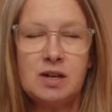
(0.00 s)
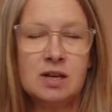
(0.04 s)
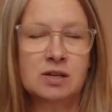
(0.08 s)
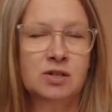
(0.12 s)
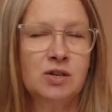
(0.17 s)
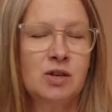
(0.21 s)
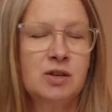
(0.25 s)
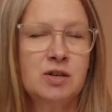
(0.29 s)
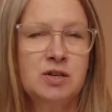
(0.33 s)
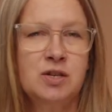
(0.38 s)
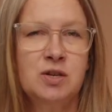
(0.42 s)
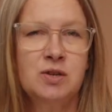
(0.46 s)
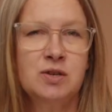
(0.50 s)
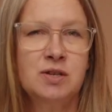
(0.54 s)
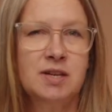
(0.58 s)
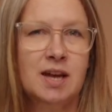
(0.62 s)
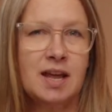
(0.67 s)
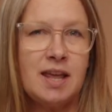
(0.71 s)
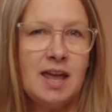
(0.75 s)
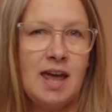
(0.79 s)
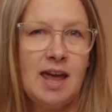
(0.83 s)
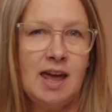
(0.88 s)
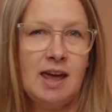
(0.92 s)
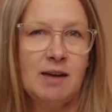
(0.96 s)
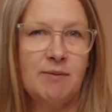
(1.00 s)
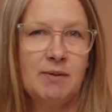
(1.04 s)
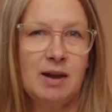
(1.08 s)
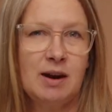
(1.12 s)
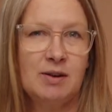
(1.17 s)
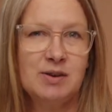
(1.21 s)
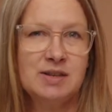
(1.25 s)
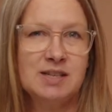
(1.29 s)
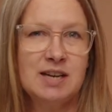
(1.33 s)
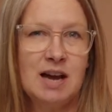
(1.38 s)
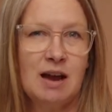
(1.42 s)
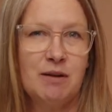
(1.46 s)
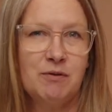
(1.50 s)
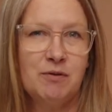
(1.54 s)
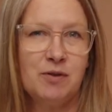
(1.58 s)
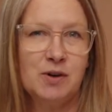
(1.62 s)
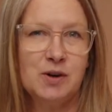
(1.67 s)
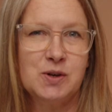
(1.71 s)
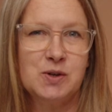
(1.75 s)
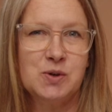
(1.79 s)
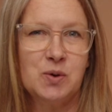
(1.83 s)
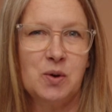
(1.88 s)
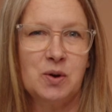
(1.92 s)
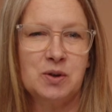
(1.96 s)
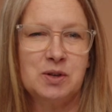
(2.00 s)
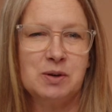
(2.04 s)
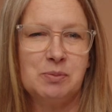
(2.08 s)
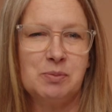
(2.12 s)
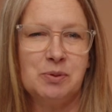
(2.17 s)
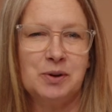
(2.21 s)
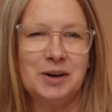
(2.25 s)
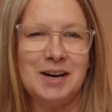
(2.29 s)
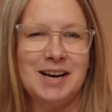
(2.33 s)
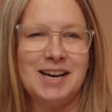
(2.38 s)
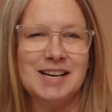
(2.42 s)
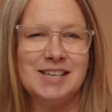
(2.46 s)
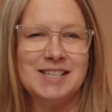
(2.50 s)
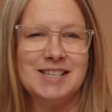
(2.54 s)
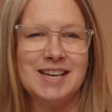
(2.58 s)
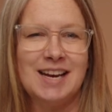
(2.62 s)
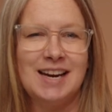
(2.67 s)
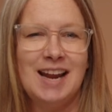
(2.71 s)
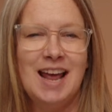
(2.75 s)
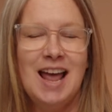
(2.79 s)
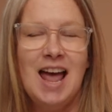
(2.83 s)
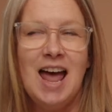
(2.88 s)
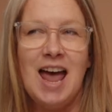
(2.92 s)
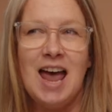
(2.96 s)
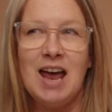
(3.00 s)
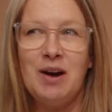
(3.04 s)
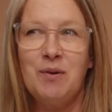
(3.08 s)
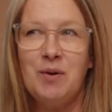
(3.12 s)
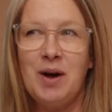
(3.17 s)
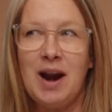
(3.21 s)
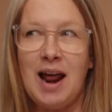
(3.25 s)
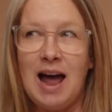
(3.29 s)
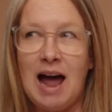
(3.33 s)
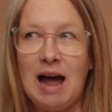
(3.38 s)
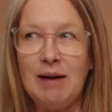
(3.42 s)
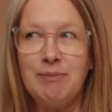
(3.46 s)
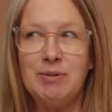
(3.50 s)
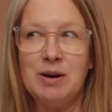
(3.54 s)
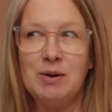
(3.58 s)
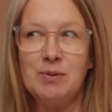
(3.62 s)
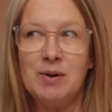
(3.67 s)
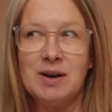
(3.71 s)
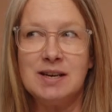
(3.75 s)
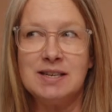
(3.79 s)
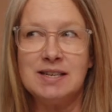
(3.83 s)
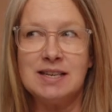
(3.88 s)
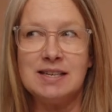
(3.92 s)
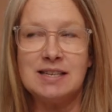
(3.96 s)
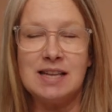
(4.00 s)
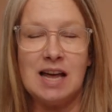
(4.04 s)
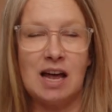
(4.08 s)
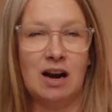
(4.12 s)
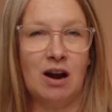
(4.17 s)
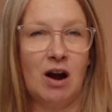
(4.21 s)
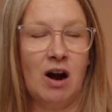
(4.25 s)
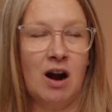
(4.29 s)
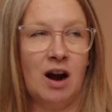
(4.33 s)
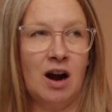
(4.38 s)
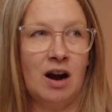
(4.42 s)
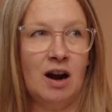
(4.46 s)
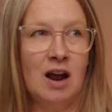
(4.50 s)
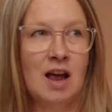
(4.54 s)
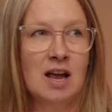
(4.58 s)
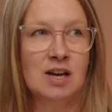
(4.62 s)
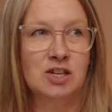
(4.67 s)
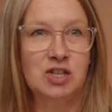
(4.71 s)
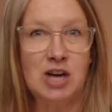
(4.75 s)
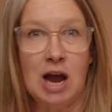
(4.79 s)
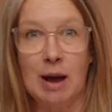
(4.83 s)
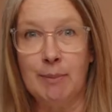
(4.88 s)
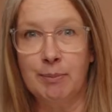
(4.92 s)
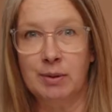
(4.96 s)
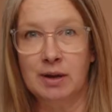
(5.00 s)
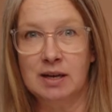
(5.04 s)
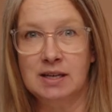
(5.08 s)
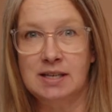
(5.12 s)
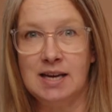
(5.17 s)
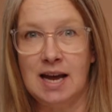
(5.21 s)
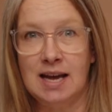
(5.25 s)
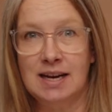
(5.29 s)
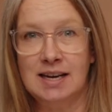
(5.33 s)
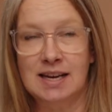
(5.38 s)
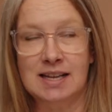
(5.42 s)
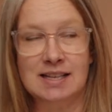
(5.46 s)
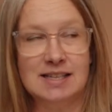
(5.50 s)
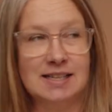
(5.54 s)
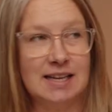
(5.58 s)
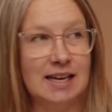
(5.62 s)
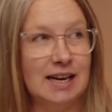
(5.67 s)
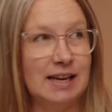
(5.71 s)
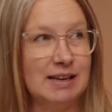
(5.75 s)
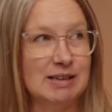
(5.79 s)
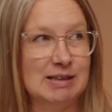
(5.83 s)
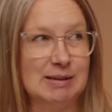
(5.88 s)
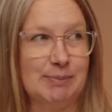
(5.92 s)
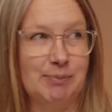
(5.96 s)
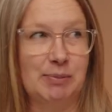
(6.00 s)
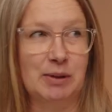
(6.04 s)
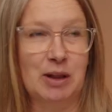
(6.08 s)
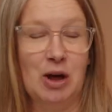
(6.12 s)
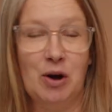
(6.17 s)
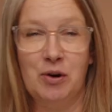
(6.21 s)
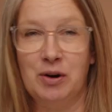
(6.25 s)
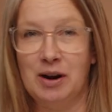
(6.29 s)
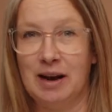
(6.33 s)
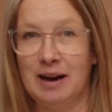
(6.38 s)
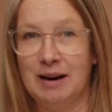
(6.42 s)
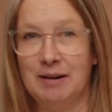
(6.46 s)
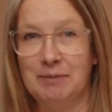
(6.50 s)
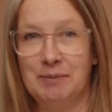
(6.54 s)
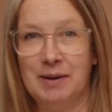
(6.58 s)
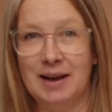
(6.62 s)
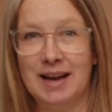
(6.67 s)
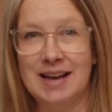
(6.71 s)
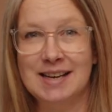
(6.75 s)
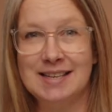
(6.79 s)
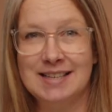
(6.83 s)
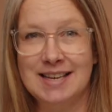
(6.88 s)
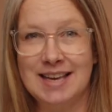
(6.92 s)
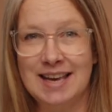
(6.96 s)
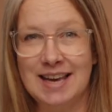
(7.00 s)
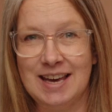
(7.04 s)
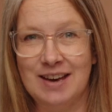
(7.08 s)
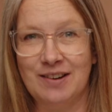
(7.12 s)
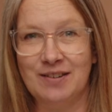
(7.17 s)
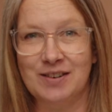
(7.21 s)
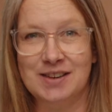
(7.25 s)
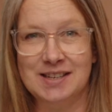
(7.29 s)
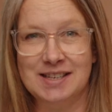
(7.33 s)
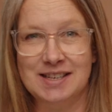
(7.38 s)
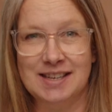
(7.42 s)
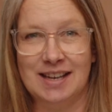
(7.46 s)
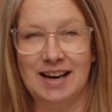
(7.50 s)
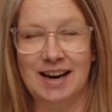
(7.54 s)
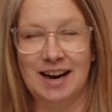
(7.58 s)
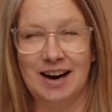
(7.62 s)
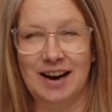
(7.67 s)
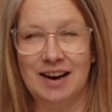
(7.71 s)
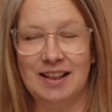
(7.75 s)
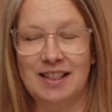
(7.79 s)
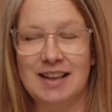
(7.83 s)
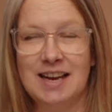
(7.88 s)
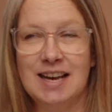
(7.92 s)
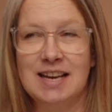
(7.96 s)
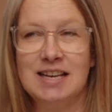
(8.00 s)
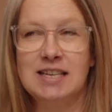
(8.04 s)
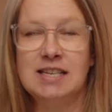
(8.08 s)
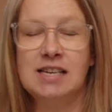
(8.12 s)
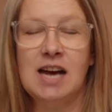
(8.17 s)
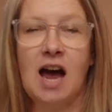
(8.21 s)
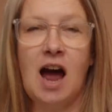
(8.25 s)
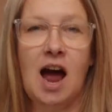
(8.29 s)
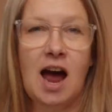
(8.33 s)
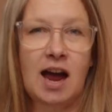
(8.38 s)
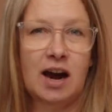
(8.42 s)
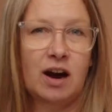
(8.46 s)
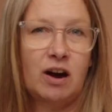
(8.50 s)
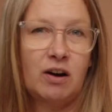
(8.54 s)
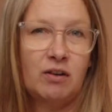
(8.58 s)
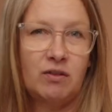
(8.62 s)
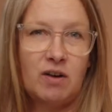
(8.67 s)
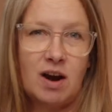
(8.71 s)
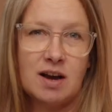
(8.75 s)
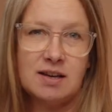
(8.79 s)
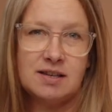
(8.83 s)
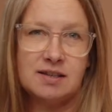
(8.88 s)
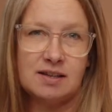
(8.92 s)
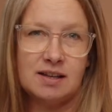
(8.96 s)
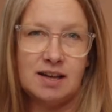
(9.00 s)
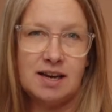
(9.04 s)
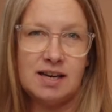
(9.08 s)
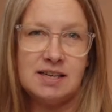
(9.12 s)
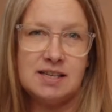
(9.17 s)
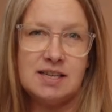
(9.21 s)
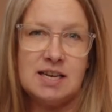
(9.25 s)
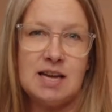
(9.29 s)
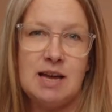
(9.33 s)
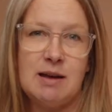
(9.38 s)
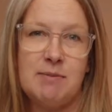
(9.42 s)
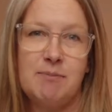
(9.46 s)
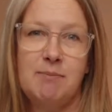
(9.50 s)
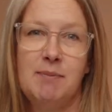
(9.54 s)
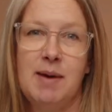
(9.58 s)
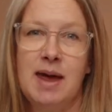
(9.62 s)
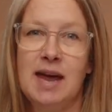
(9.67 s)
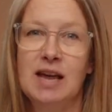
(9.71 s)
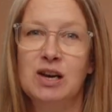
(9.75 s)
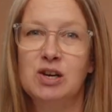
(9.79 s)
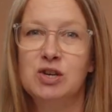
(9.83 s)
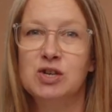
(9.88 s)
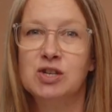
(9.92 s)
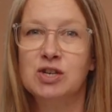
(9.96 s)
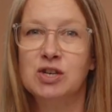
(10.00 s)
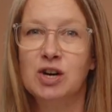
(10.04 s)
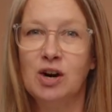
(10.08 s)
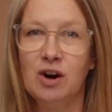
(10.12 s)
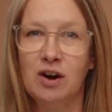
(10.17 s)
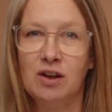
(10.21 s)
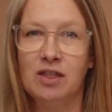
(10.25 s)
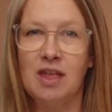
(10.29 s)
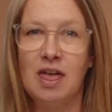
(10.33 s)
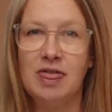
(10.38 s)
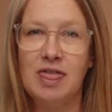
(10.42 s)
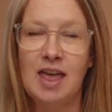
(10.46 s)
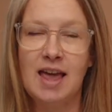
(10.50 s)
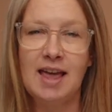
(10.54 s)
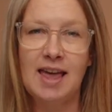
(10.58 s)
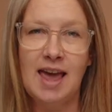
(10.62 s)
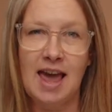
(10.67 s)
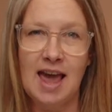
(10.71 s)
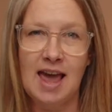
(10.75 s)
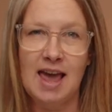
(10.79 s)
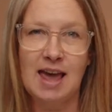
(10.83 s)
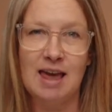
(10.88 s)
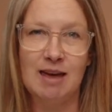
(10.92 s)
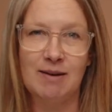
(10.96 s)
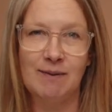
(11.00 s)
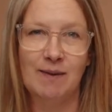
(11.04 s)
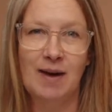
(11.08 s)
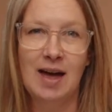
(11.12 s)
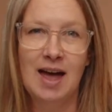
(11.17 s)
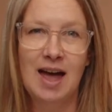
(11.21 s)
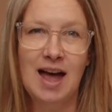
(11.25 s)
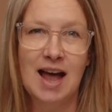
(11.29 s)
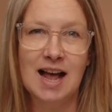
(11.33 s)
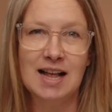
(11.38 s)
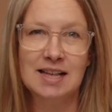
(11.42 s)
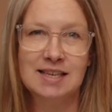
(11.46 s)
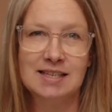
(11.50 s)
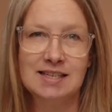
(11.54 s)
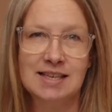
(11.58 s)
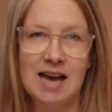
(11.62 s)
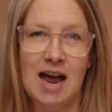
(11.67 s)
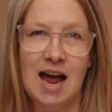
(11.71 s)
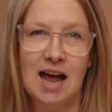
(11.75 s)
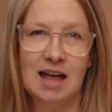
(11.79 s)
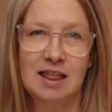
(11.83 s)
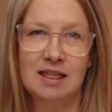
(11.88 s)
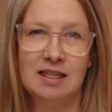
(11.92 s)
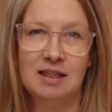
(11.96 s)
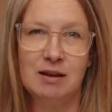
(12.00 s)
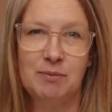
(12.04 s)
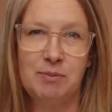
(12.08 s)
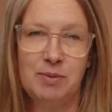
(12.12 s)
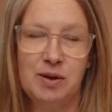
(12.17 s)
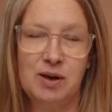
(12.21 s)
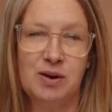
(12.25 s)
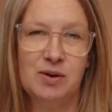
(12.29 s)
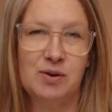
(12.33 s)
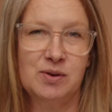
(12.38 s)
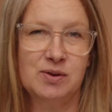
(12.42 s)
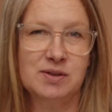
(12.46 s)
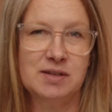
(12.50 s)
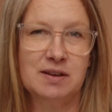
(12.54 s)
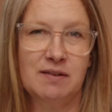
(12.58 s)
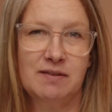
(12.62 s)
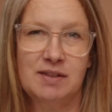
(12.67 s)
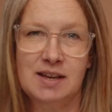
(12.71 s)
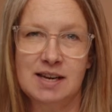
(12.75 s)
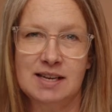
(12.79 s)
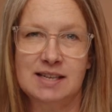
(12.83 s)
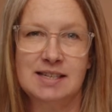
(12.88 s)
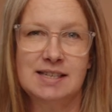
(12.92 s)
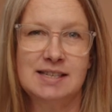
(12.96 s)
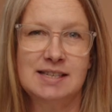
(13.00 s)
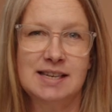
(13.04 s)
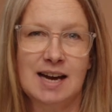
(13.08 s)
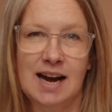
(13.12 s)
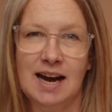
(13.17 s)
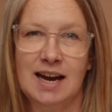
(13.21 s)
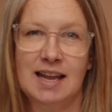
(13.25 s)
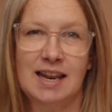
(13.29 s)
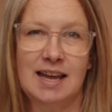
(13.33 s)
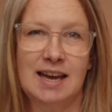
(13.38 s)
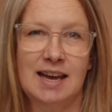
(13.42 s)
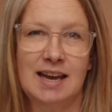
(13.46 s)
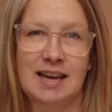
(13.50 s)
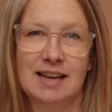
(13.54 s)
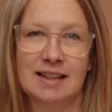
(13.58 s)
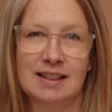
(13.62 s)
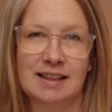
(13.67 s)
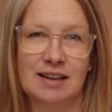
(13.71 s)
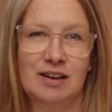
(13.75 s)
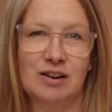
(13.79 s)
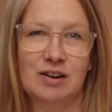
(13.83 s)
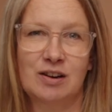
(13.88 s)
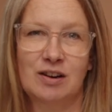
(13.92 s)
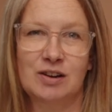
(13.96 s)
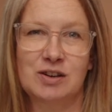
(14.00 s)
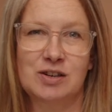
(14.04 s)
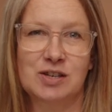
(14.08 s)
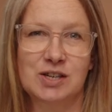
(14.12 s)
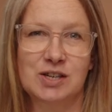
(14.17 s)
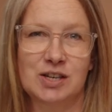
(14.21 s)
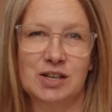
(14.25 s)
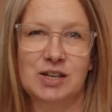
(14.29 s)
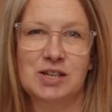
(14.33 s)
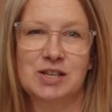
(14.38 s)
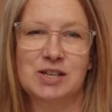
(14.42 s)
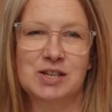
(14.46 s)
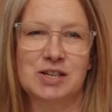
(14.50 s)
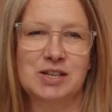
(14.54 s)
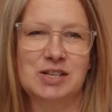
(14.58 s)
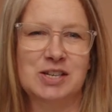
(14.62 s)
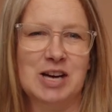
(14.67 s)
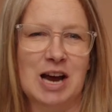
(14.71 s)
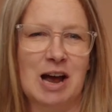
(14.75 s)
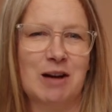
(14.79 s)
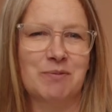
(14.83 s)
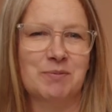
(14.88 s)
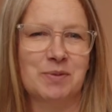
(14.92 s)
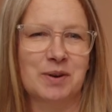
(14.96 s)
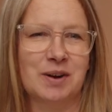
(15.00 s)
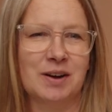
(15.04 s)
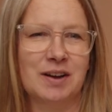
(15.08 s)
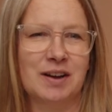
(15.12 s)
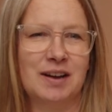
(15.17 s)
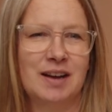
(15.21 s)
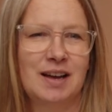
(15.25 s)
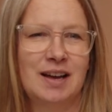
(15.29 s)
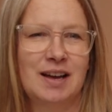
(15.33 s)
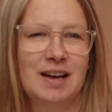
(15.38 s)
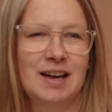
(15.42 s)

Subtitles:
So the Tuesday came, and it was time for Joel to preach, and what happened was is that our chapel attendance, it exploded because he was there. The entire wrestling team made sure that they came and sat in the pews of this tiny little church chapel.